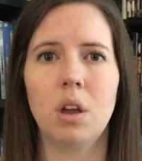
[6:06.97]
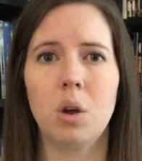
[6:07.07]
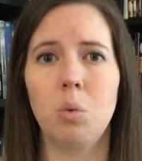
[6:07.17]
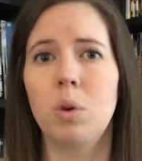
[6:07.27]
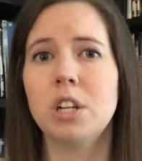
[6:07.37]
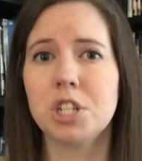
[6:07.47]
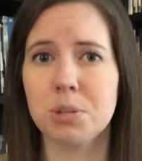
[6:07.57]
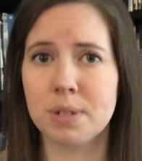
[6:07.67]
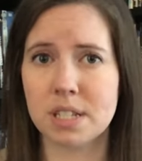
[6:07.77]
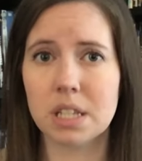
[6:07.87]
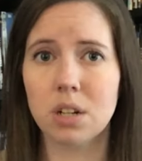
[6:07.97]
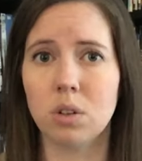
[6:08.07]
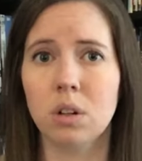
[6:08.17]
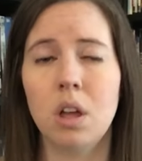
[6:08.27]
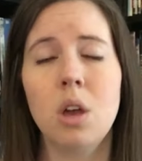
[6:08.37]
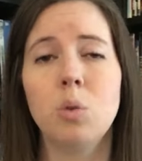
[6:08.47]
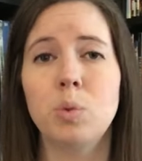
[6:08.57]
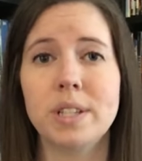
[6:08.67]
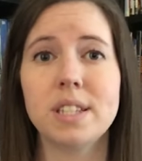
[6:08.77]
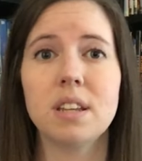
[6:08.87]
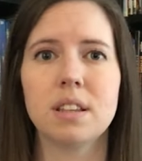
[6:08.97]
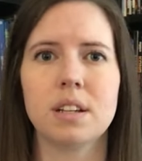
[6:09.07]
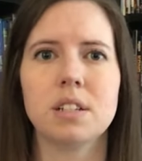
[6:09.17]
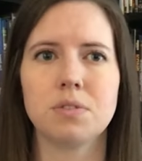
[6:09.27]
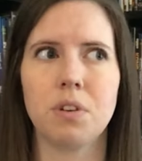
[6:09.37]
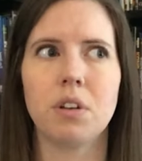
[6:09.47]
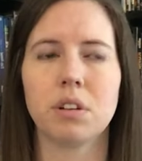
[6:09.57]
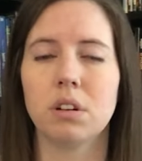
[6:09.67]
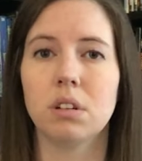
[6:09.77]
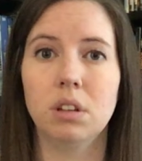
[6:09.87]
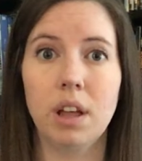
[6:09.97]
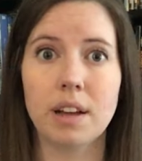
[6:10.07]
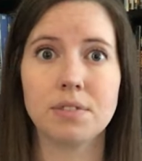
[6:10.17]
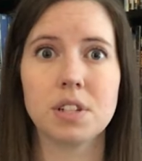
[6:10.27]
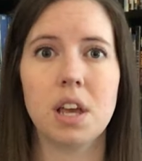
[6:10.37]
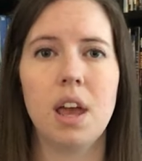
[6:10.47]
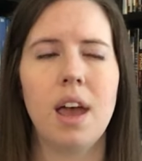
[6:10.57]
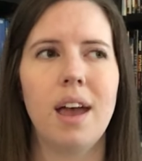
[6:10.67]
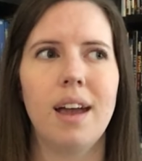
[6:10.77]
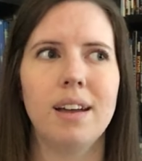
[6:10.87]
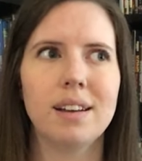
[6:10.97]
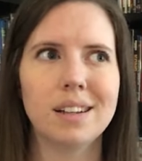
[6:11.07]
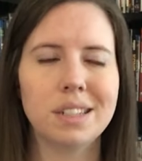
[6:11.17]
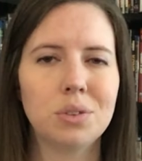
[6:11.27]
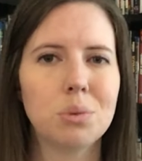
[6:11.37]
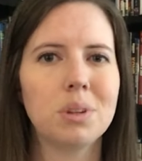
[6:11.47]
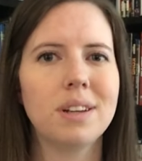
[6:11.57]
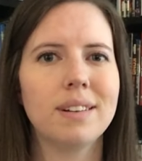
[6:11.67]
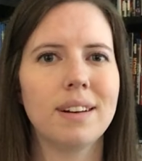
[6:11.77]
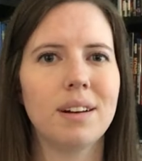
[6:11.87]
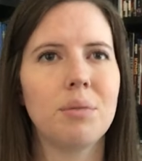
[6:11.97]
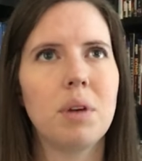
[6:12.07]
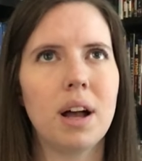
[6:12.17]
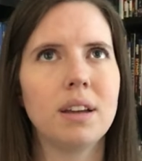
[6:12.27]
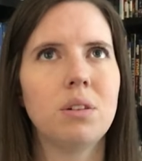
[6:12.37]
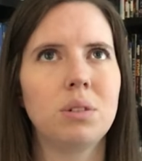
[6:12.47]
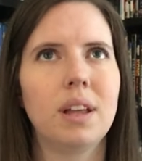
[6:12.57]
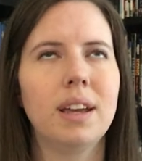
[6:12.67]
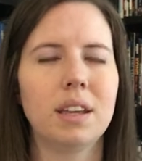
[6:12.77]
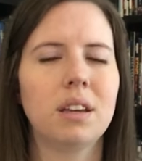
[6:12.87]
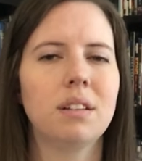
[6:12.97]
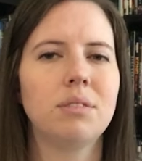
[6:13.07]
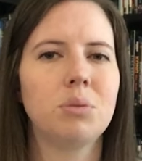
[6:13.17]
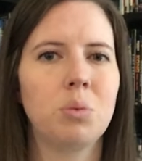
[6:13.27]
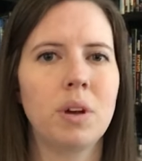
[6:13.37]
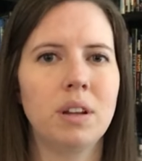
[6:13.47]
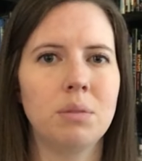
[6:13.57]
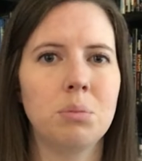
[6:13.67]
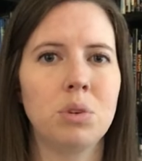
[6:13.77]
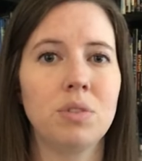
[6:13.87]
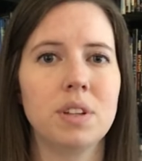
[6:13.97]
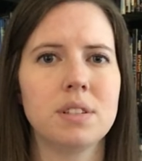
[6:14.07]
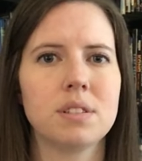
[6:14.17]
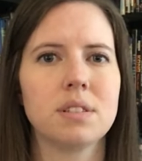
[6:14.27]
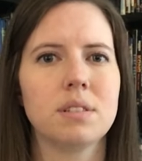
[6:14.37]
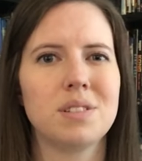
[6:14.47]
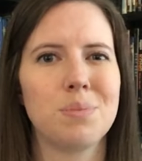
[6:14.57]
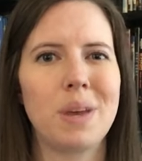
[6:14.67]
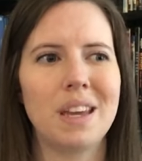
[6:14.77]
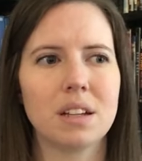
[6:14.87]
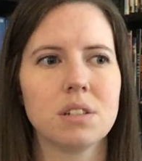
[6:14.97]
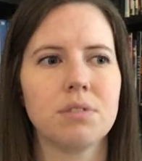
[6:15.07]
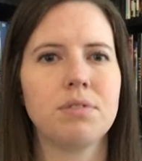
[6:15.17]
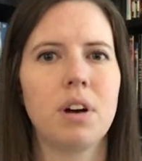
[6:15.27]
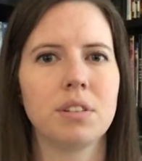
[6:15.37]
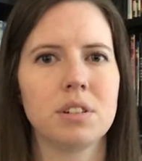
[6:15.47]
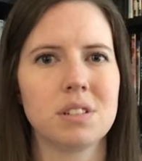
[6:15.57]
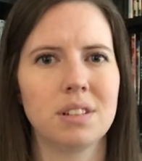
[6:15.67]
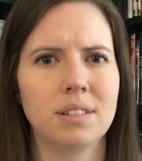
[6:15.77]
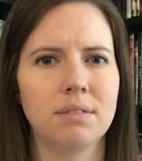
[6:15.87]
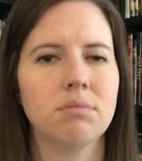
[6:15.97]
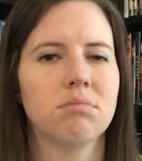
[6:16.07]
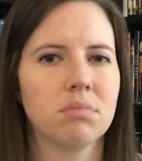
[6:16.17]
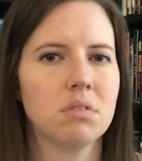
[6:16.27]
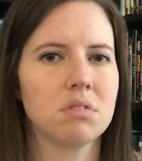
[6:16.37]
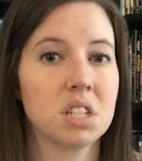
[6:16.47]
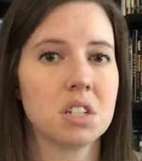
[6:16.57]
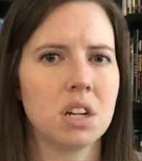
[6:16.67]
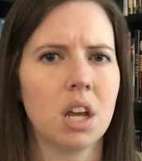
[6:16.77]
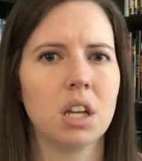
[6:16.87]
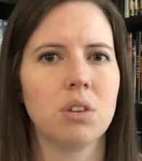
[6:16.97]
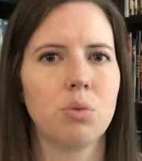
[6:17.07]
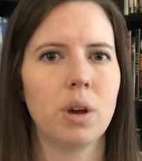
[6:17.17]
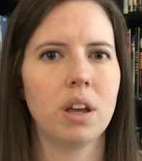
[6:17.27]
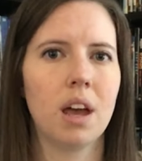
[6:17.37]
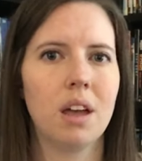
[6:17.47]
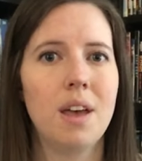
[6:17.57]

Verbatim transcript: When Jim is little, we see that his father left. And normally, I don't like it when movies depict fathers in such a negative way.